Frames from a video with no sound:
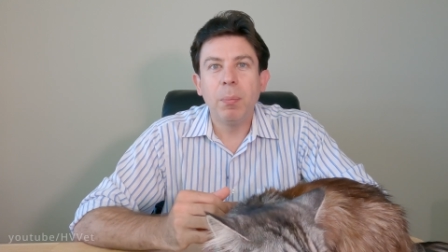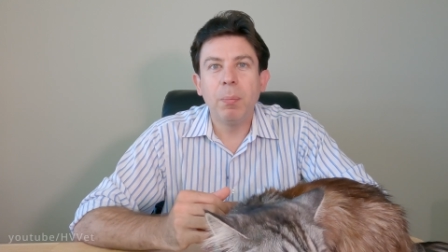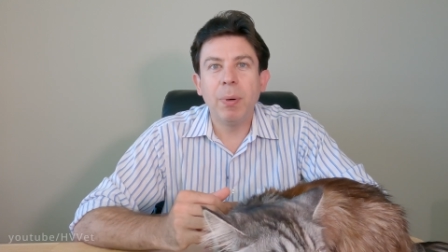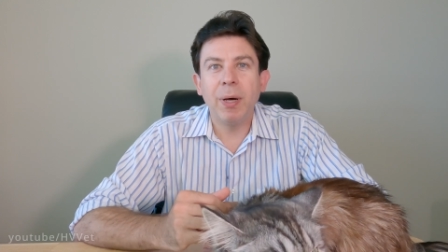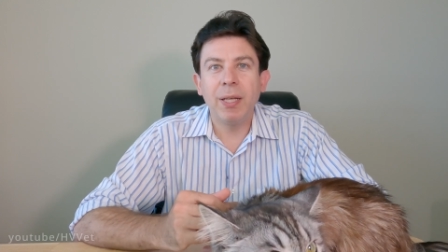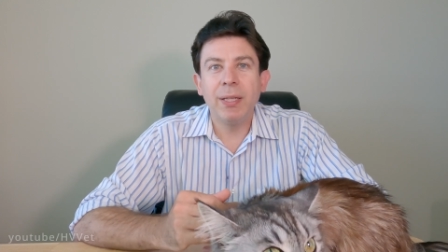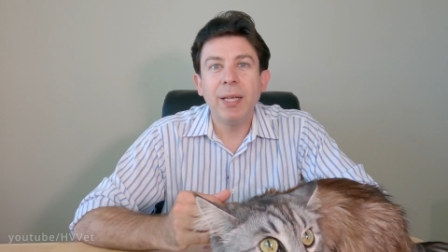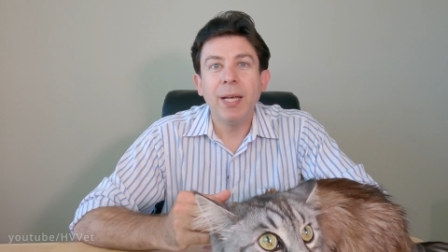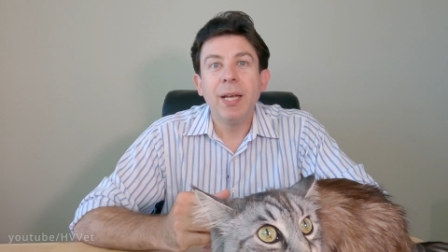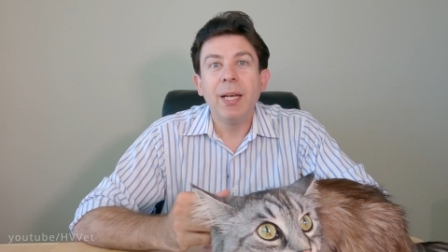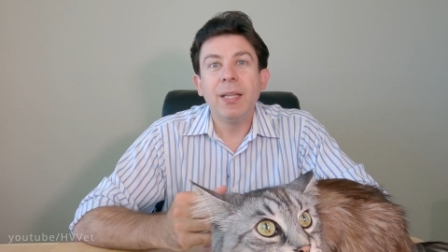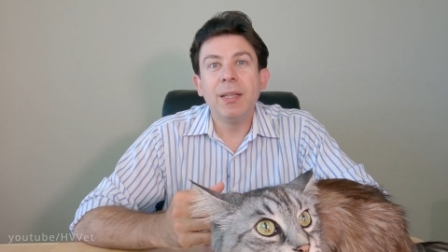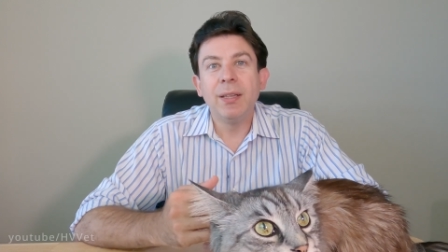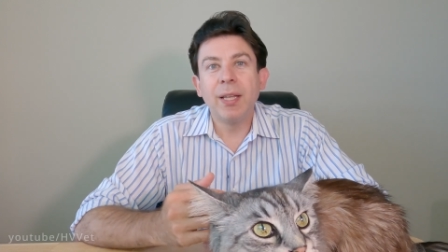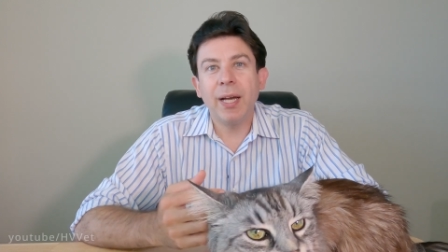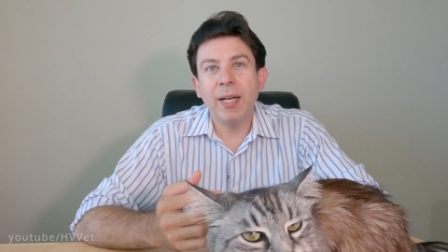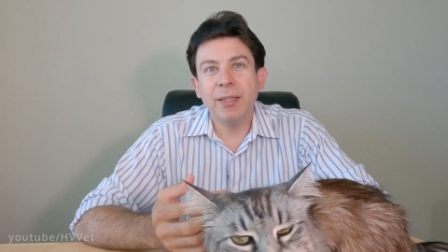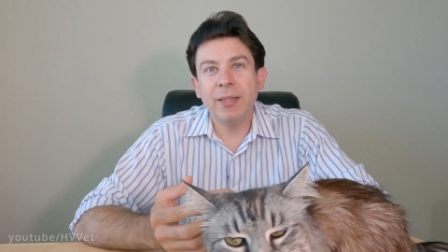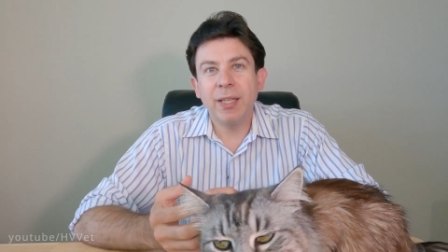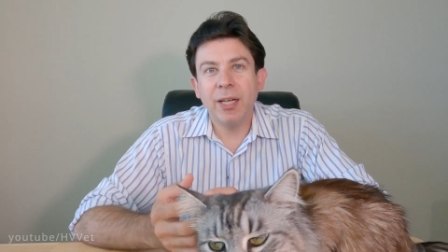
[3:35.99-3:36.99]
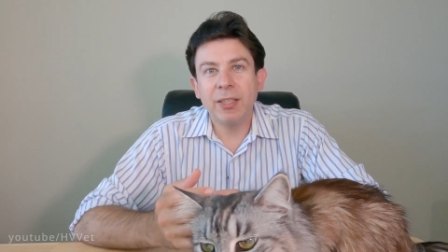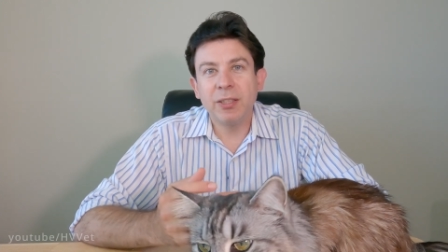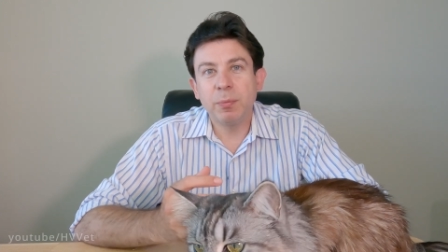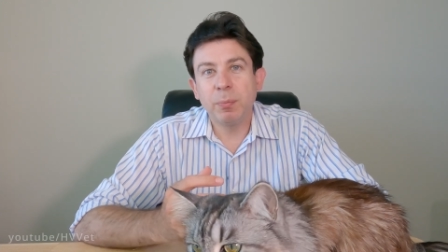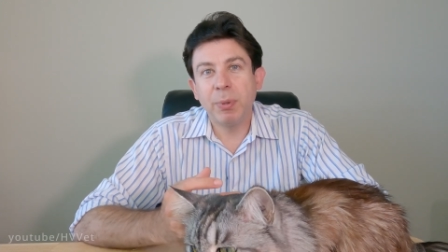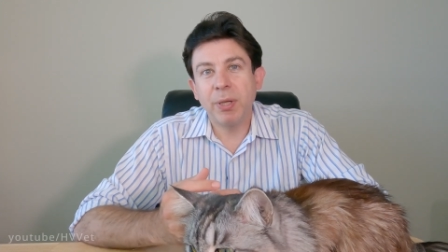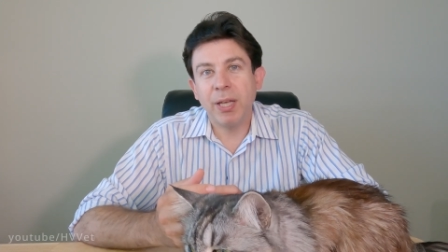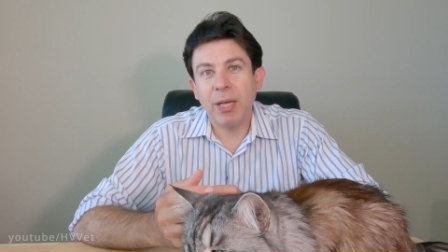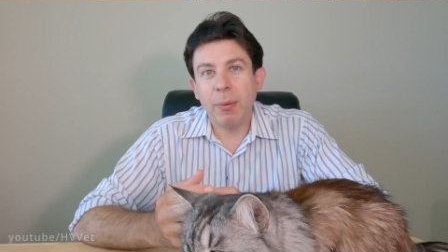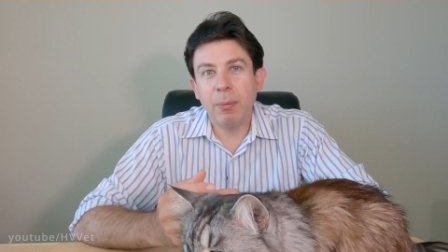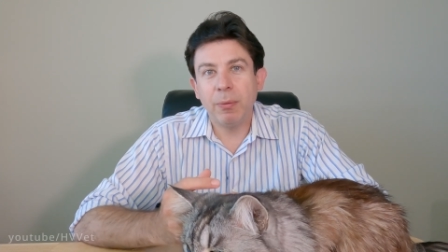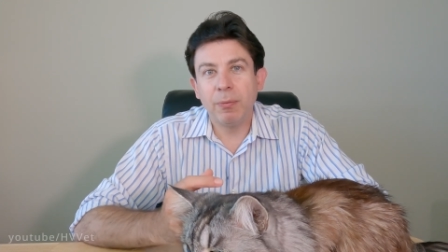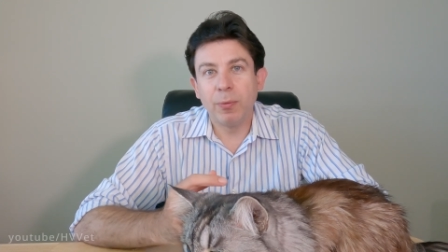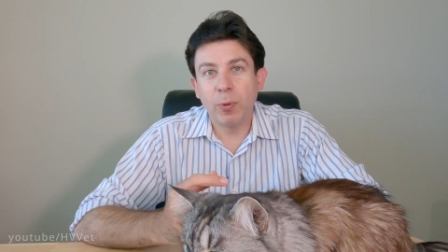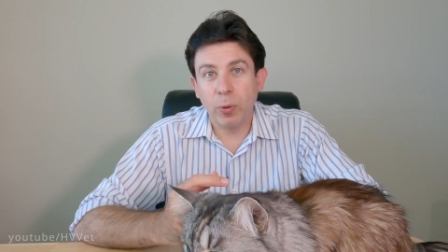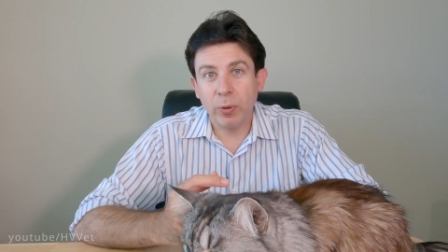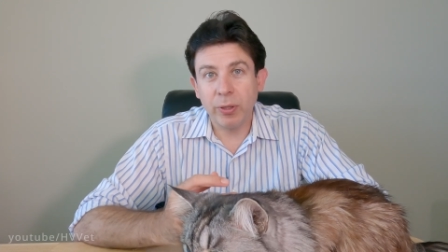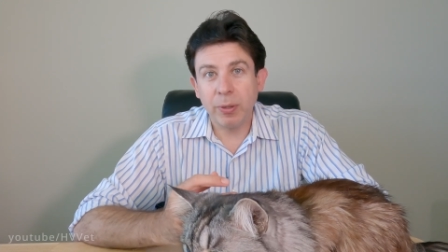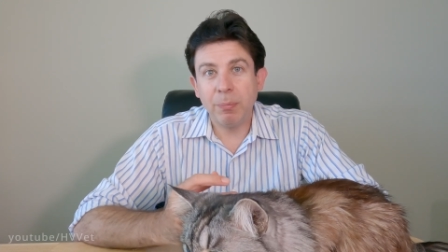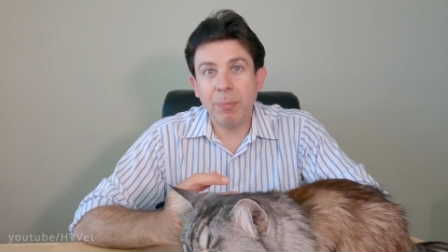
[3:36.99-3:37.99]
but diet does play a
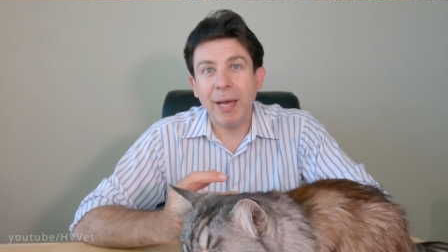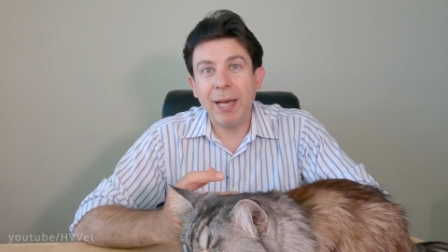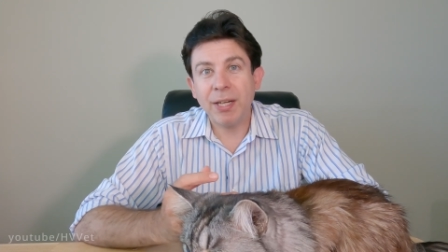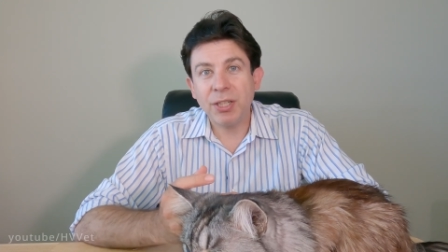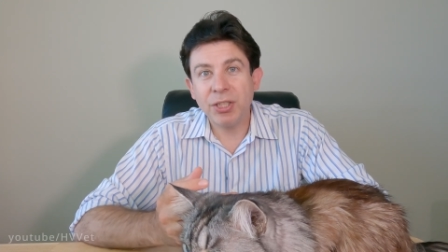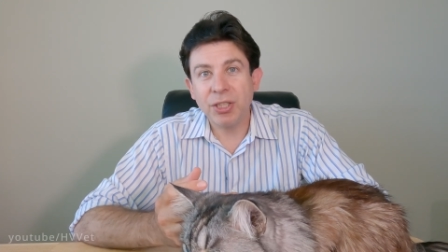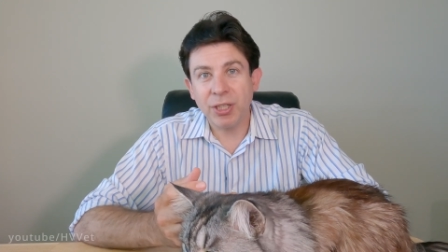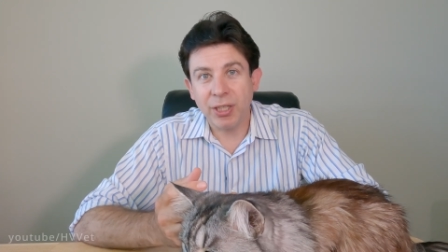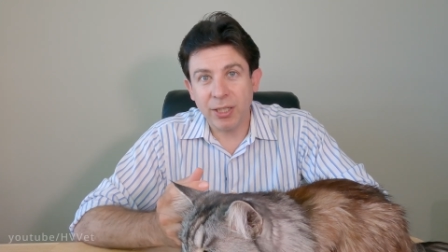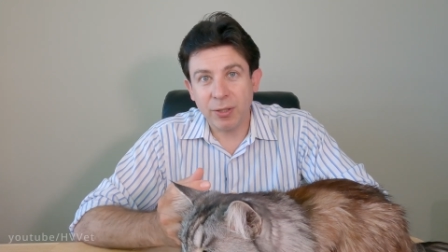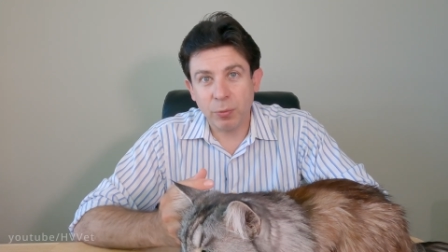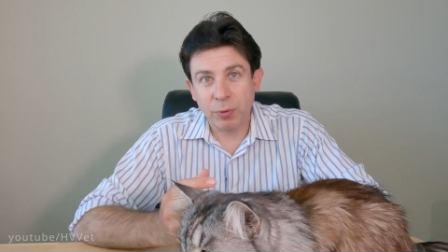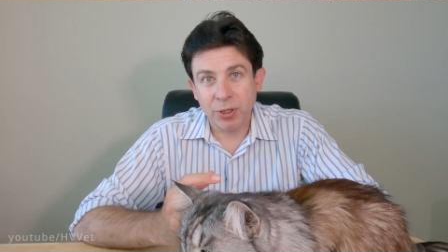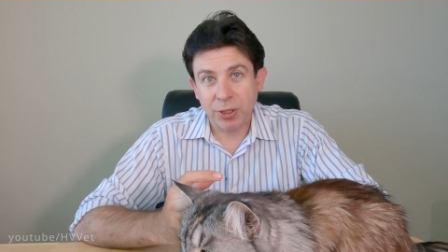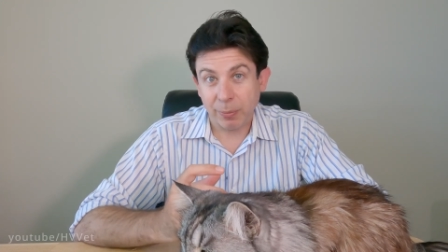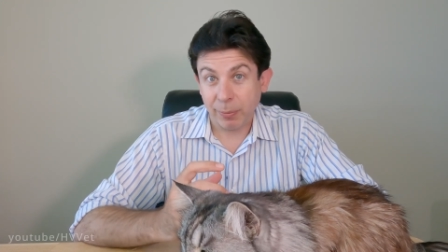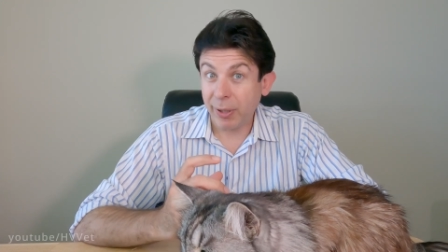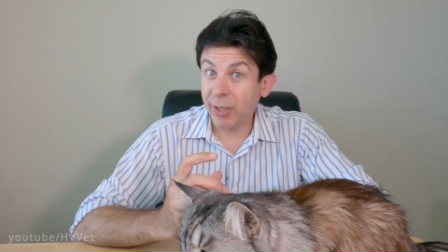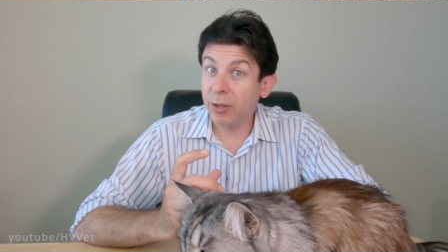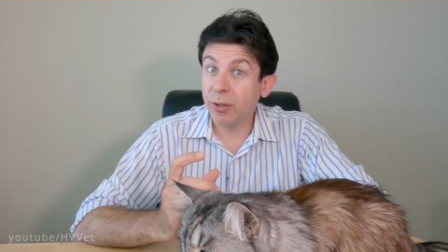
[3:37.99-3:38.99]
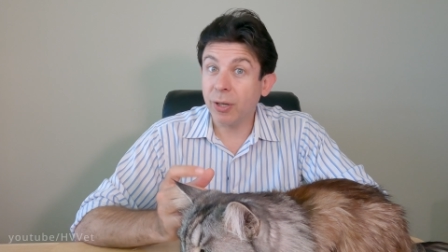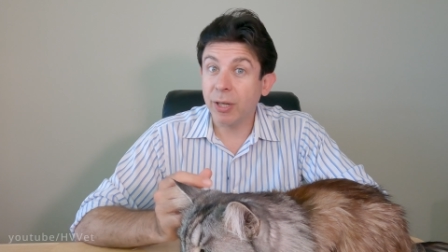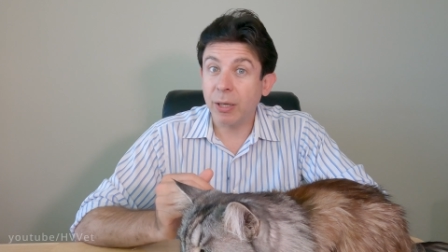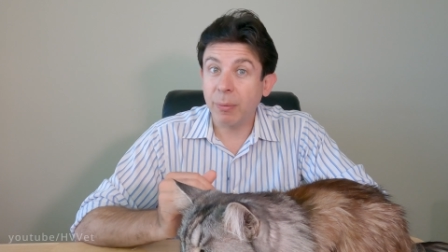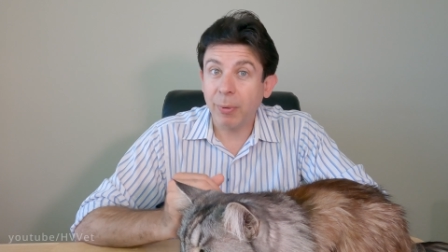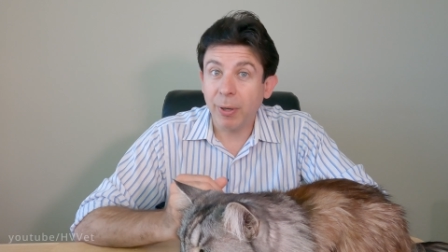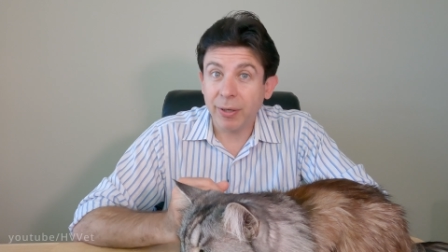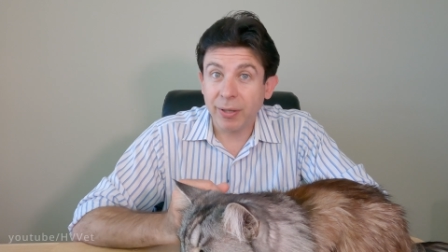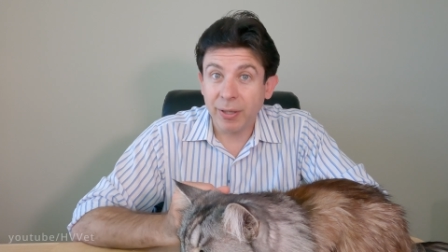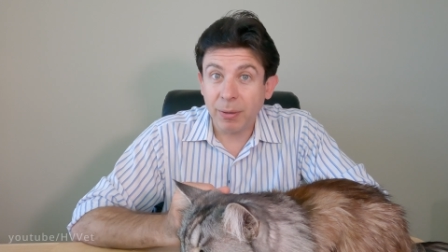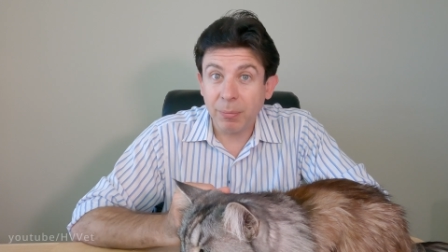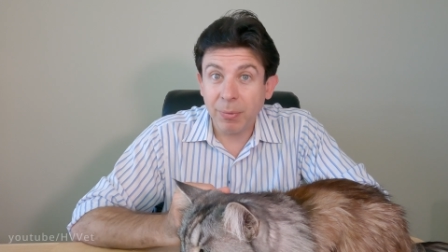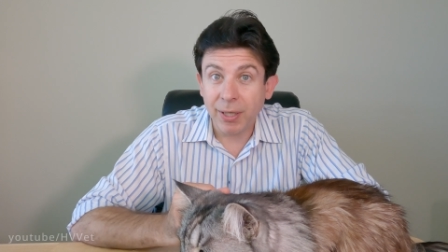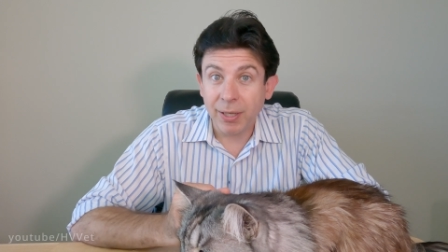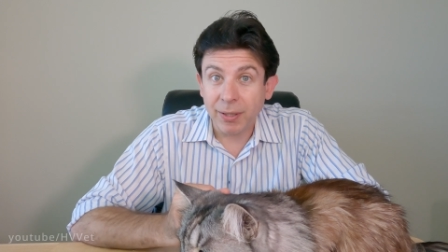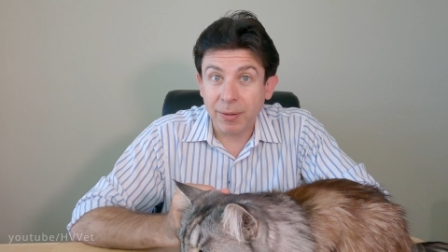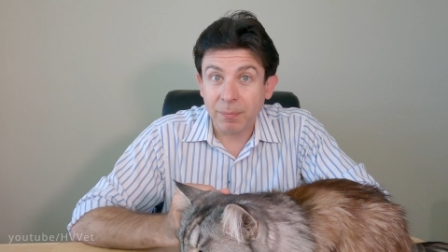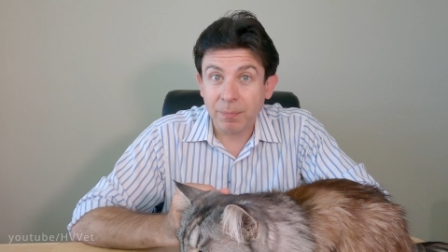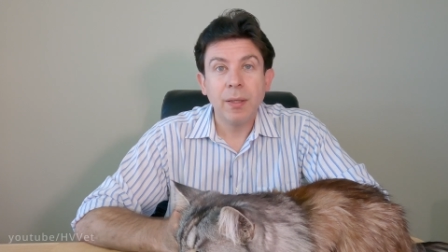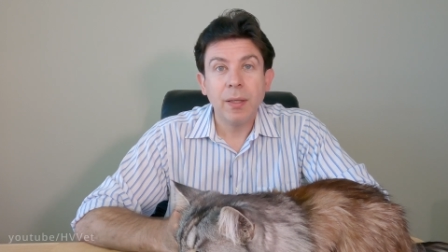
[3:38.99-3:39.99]
role in managing it, which I'm going to talk about in a
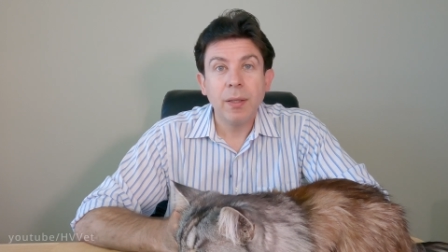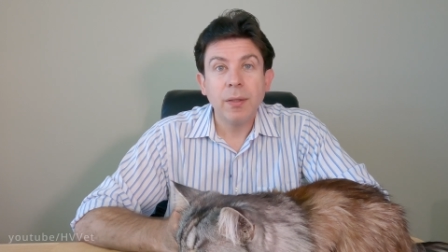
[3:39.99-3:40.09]
minute.